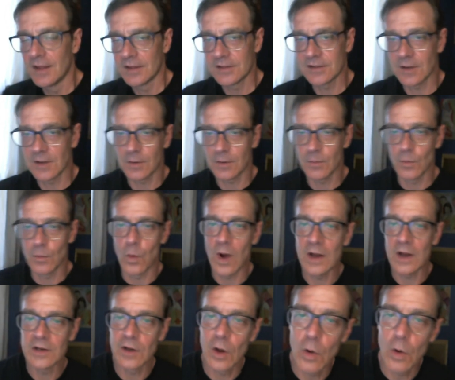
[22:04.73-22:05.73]
So
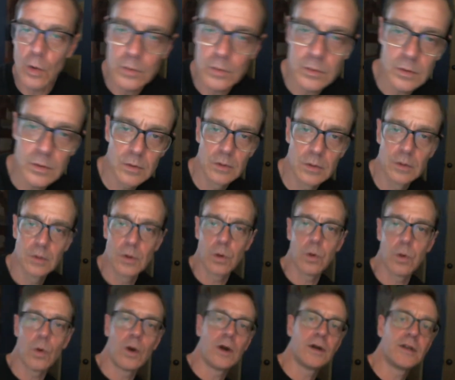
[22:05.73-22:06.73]
1
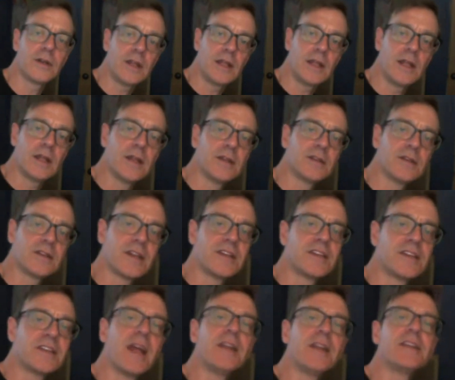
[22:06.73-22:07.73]
quart is
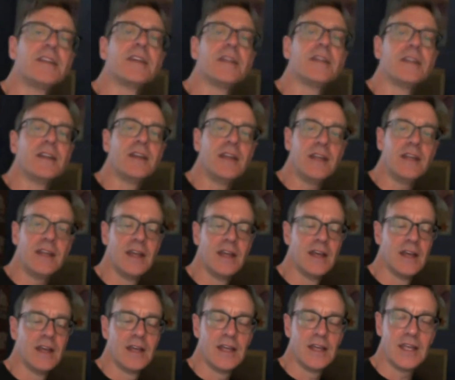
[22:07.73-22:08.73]
essentially
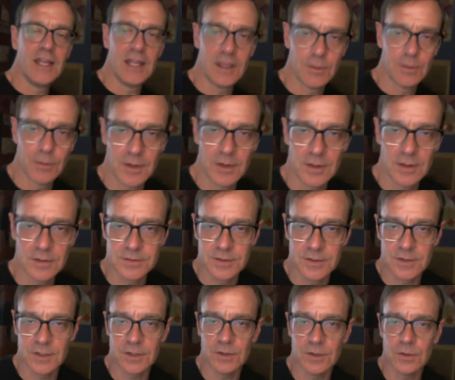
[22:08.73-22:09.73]
equal
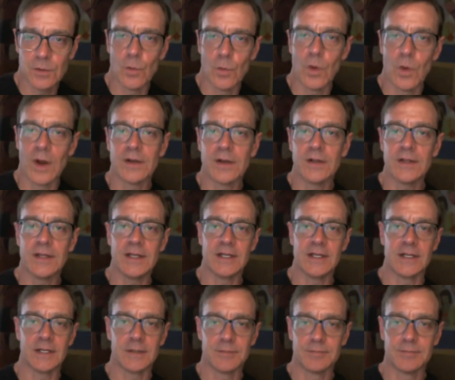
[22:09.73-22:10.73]
to 1
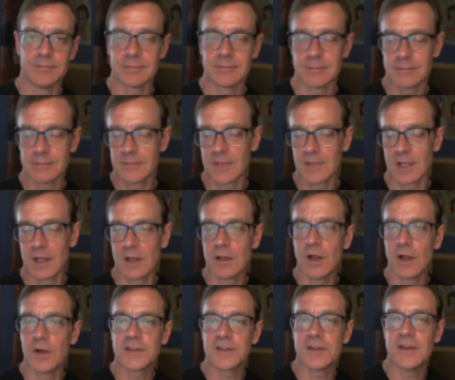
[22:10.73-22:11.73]
liter,
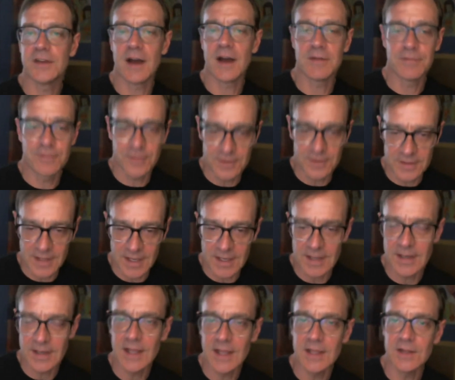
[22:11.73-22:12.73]
close enough for
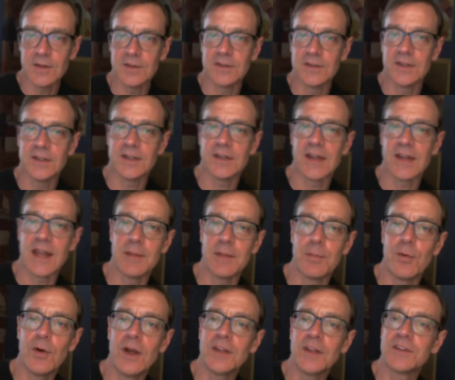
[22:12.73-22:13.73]
day-to-day usage at any
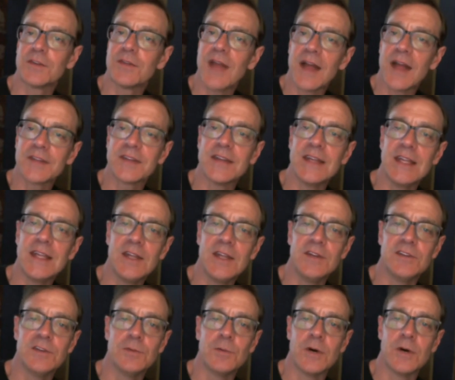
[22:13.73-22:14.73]
point. So that's an
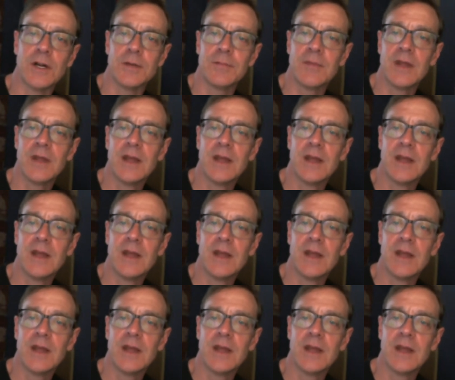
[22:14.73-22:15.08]
easy one.